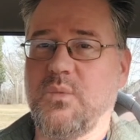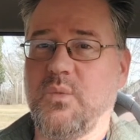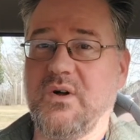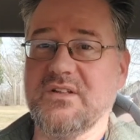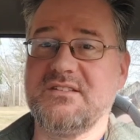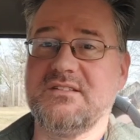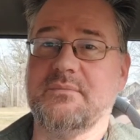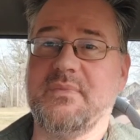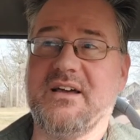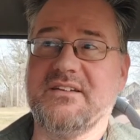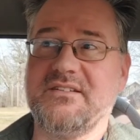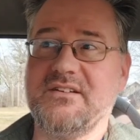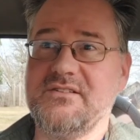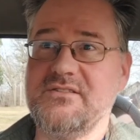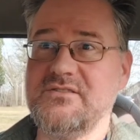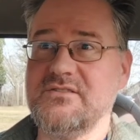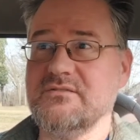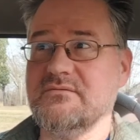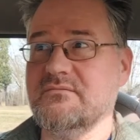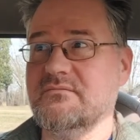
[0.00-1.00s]
what's the
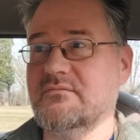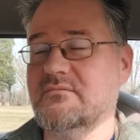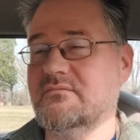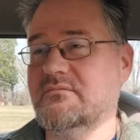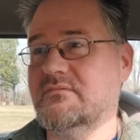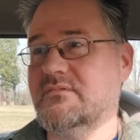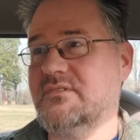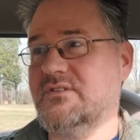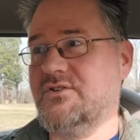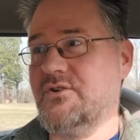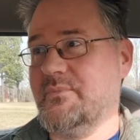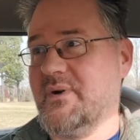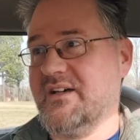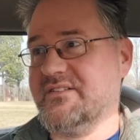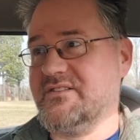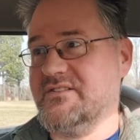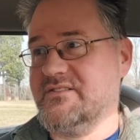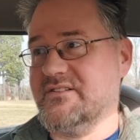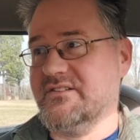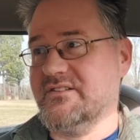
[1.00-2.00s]
message? Two
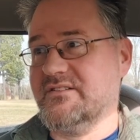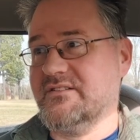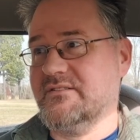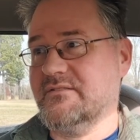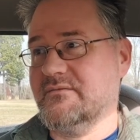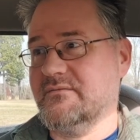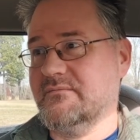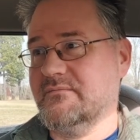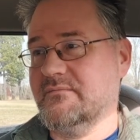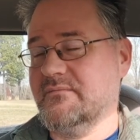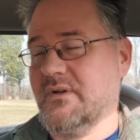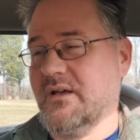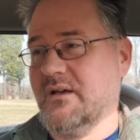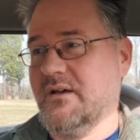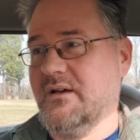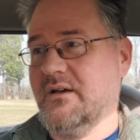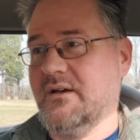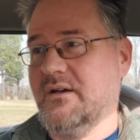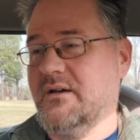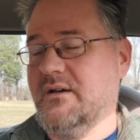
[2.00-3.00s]
messages.
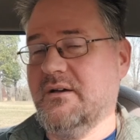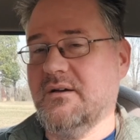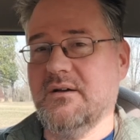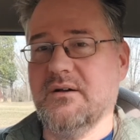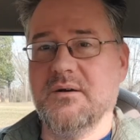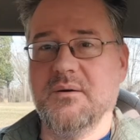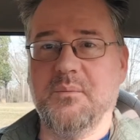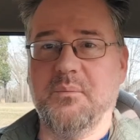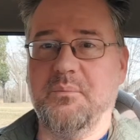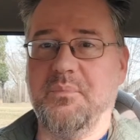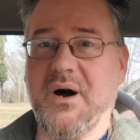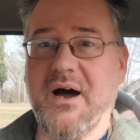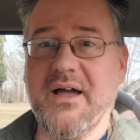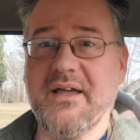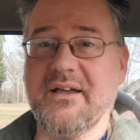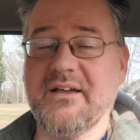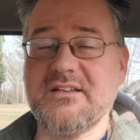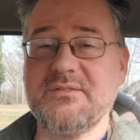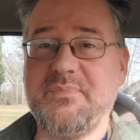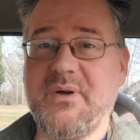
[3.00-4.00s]

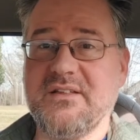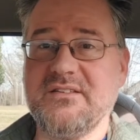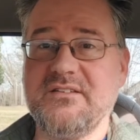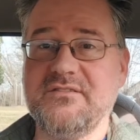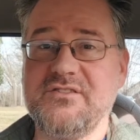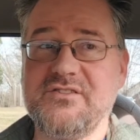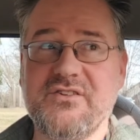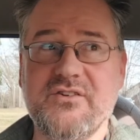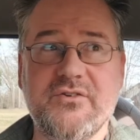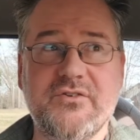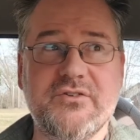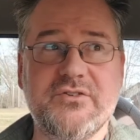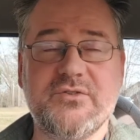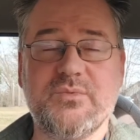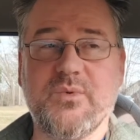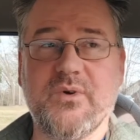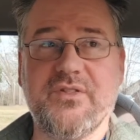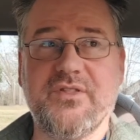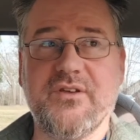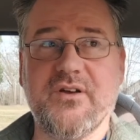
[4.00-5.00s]
Buying expensive
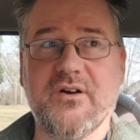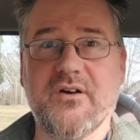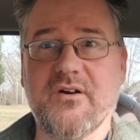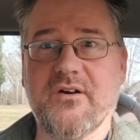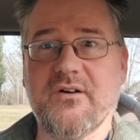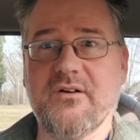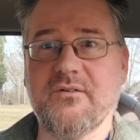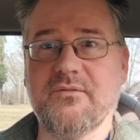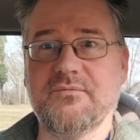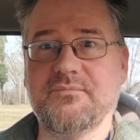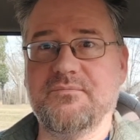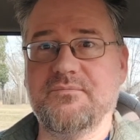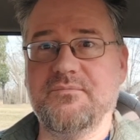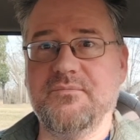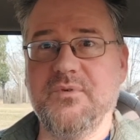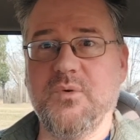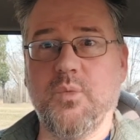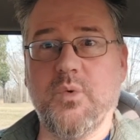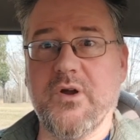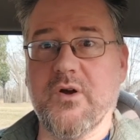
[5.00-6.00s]
shoes with your
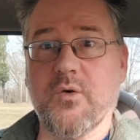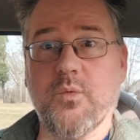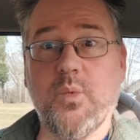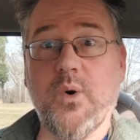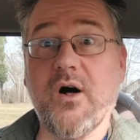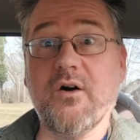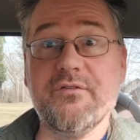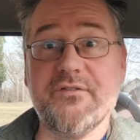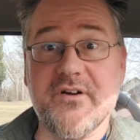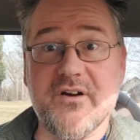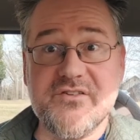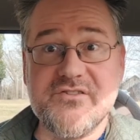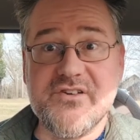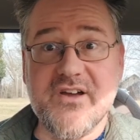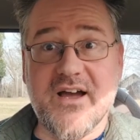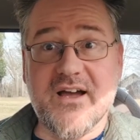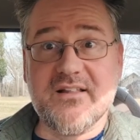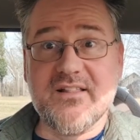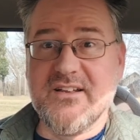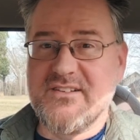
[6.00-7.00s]
welfare
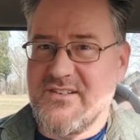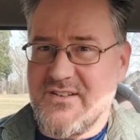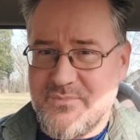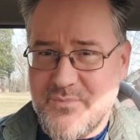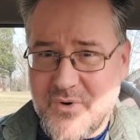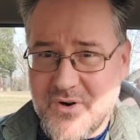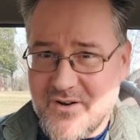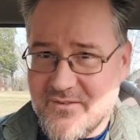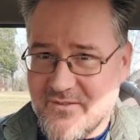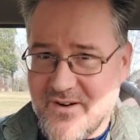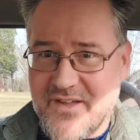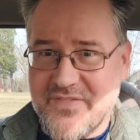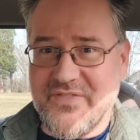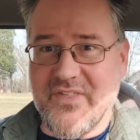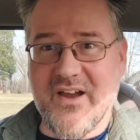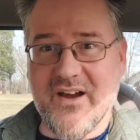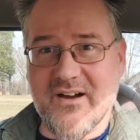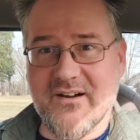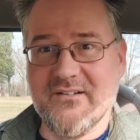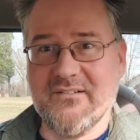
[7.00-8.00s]
check. Let's just put it right
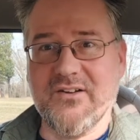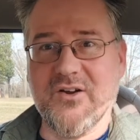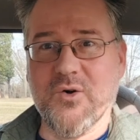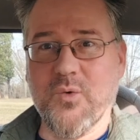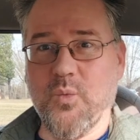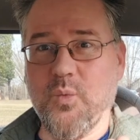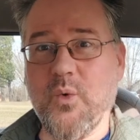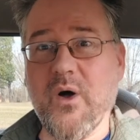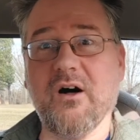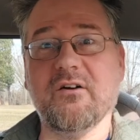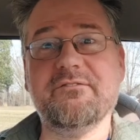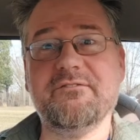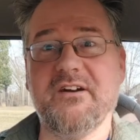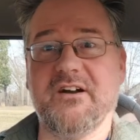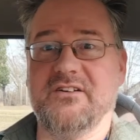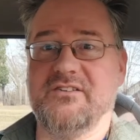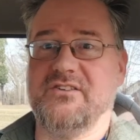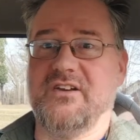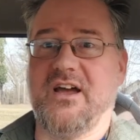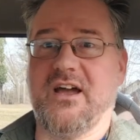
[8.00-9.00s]
there. Your
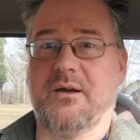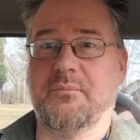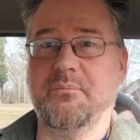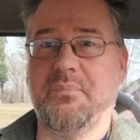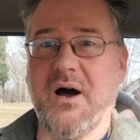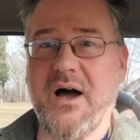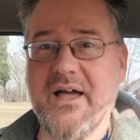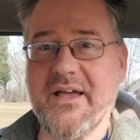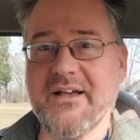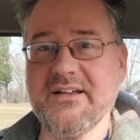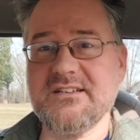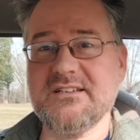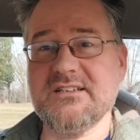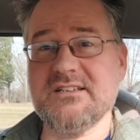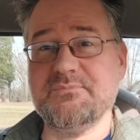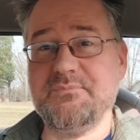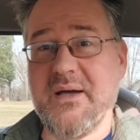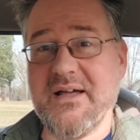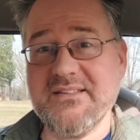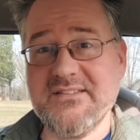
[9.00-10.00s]
welfare check. Buying
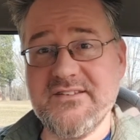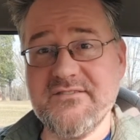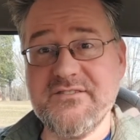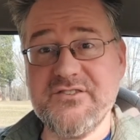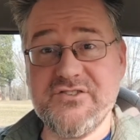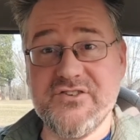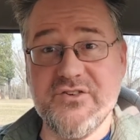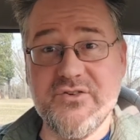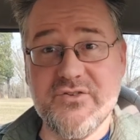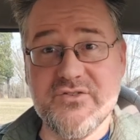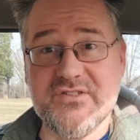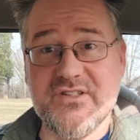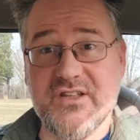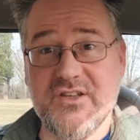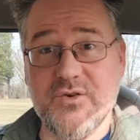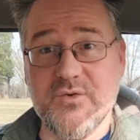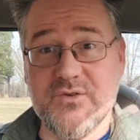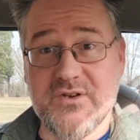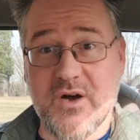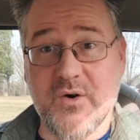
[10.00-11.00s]
expensive shoes
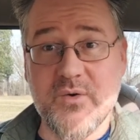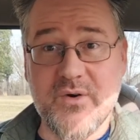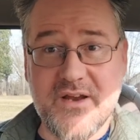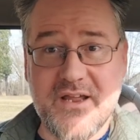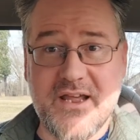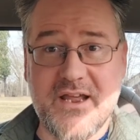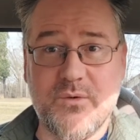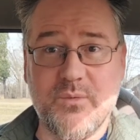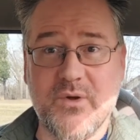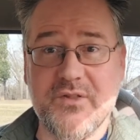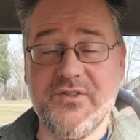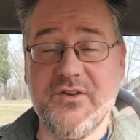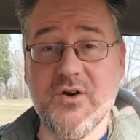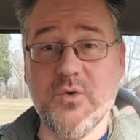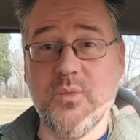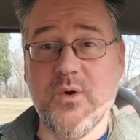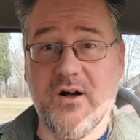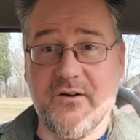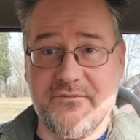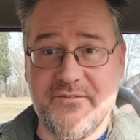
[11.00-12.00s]
that you don't need with
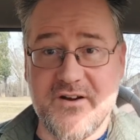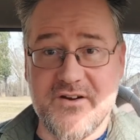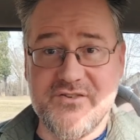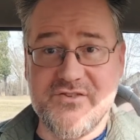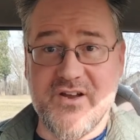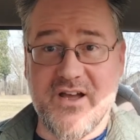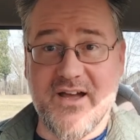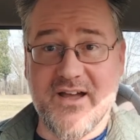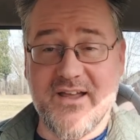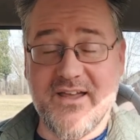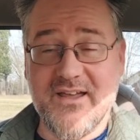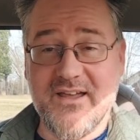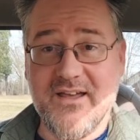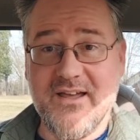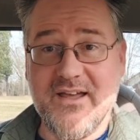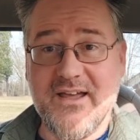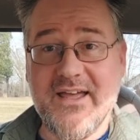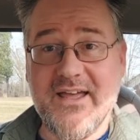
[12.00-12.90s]
your welfare check